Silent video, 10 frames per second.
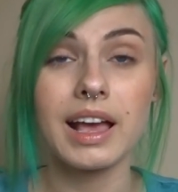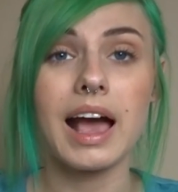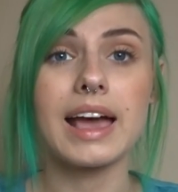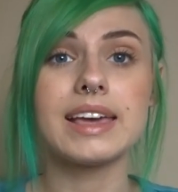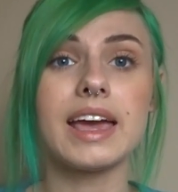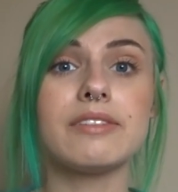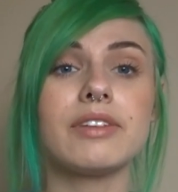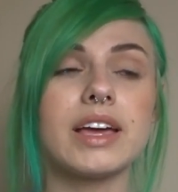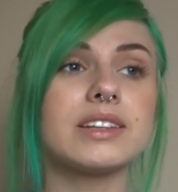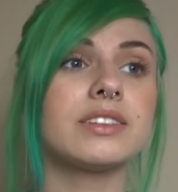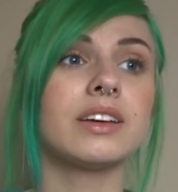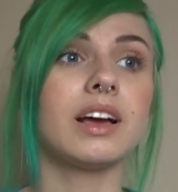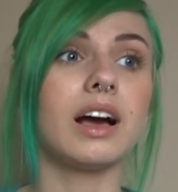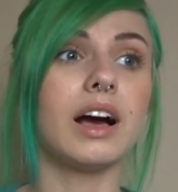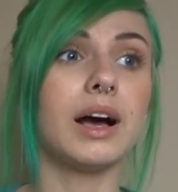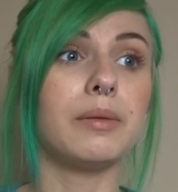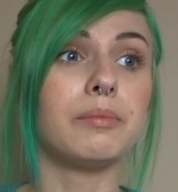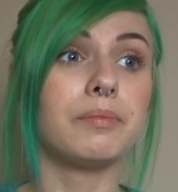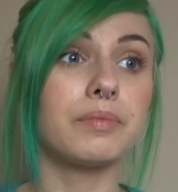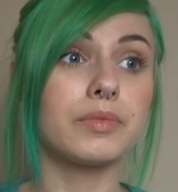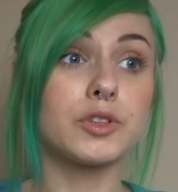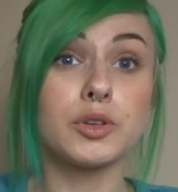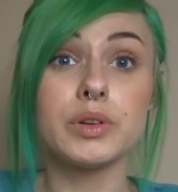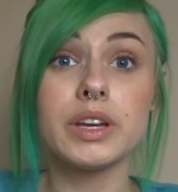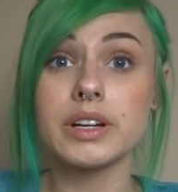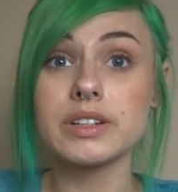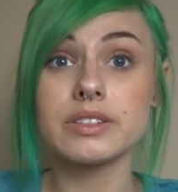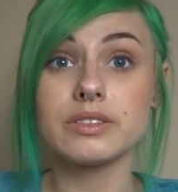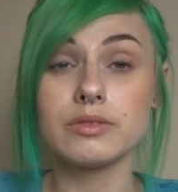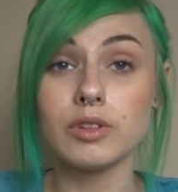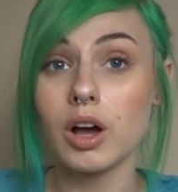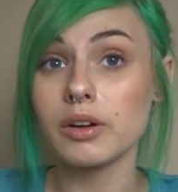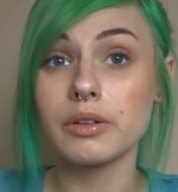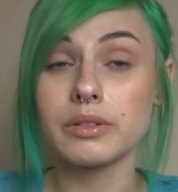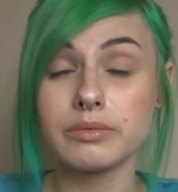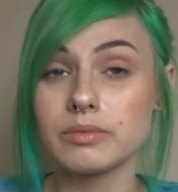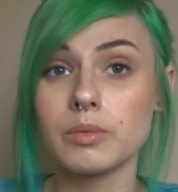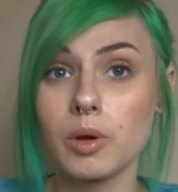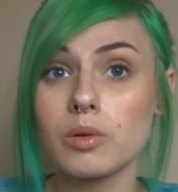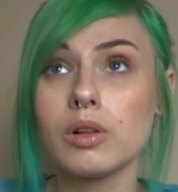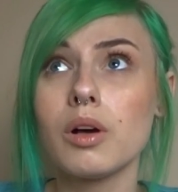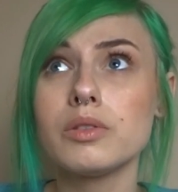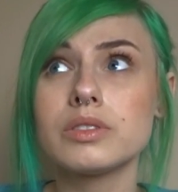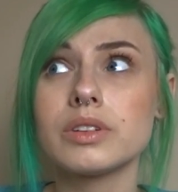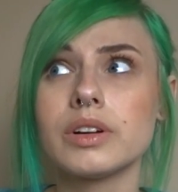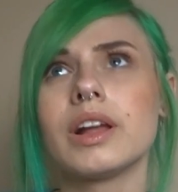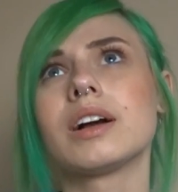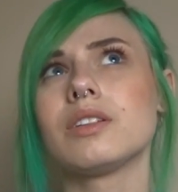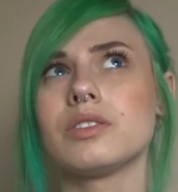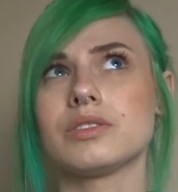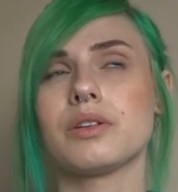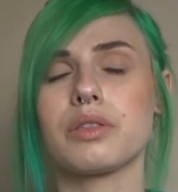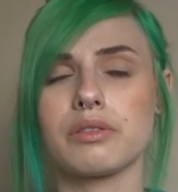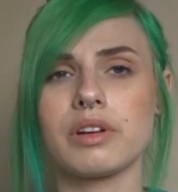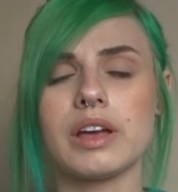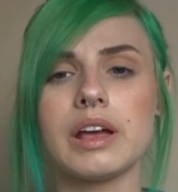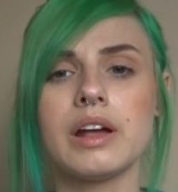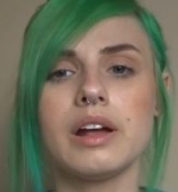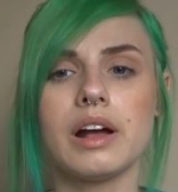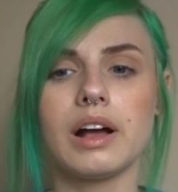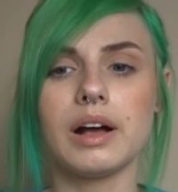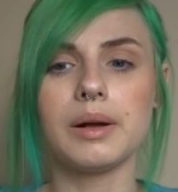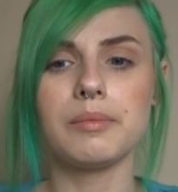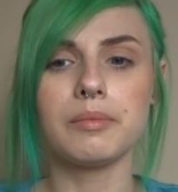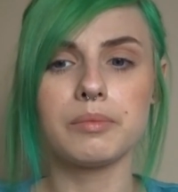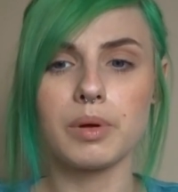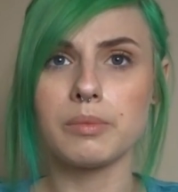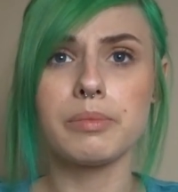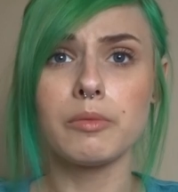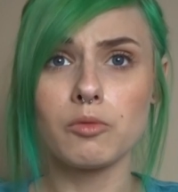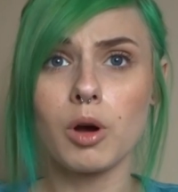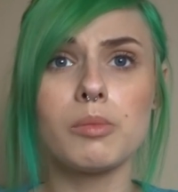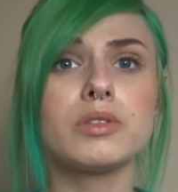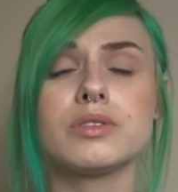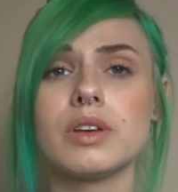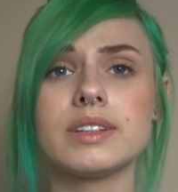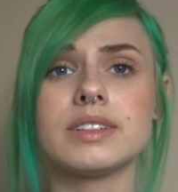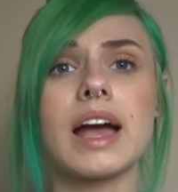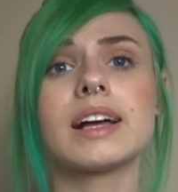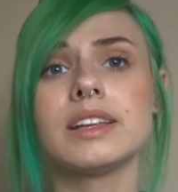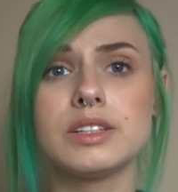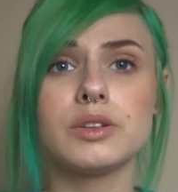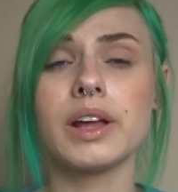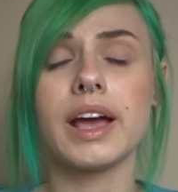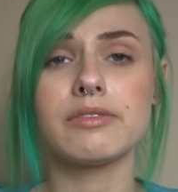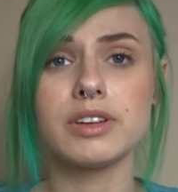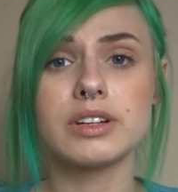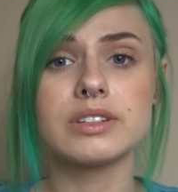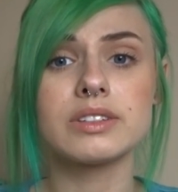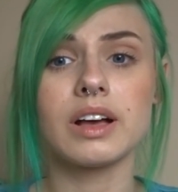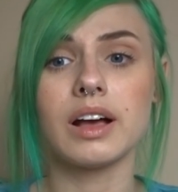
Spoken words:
I gave it 2 years longer, not closer to three, but almost exactly 2.5 years